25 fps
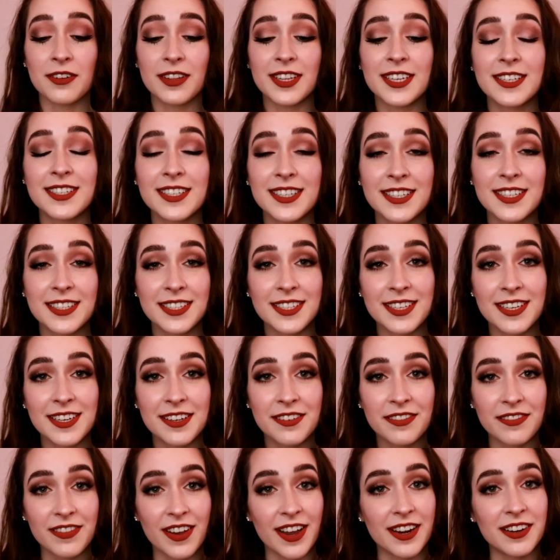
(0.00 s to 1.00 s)
this is the
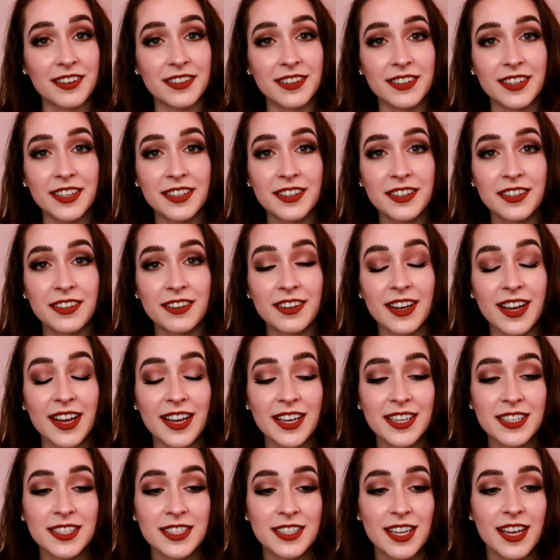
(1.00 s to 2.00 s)
final look, you
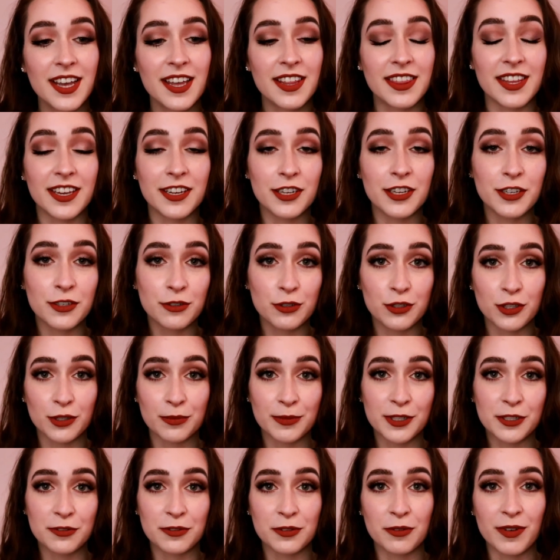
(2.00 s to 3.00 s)
guys. Thank you so
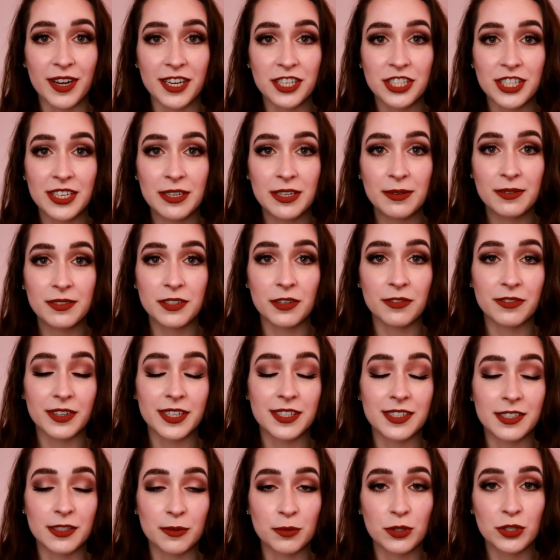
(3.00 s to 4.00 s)
much for watching. Don't forget to
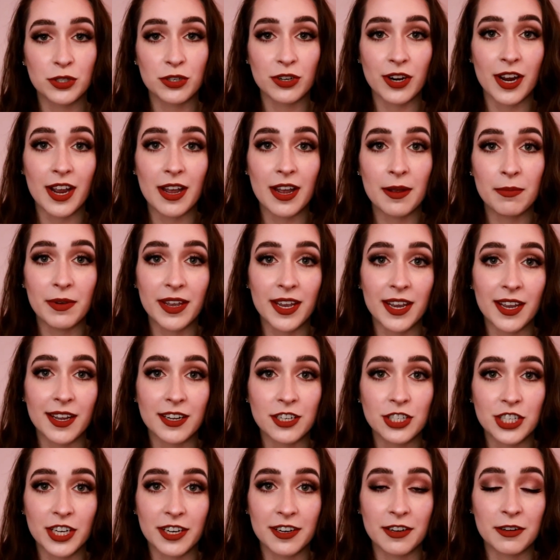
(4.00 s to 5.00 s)
subscribe and
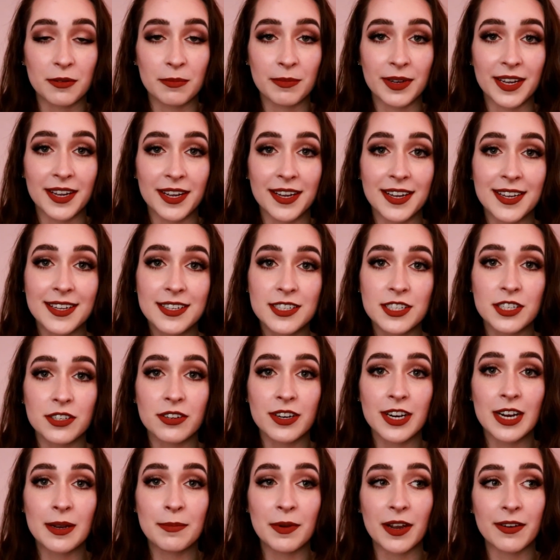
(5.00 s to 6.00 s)
check out my
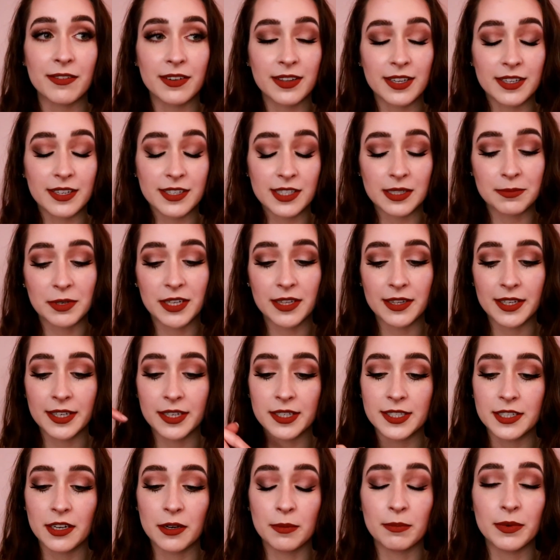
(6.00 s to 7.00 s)
Instagram. Everything's going to be linked
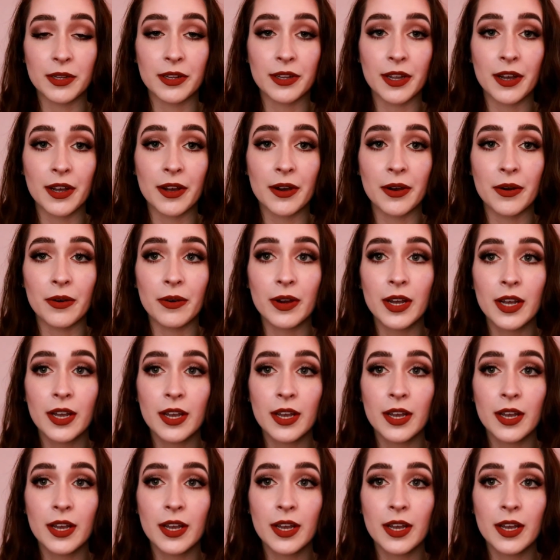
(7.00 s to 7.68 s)
down below.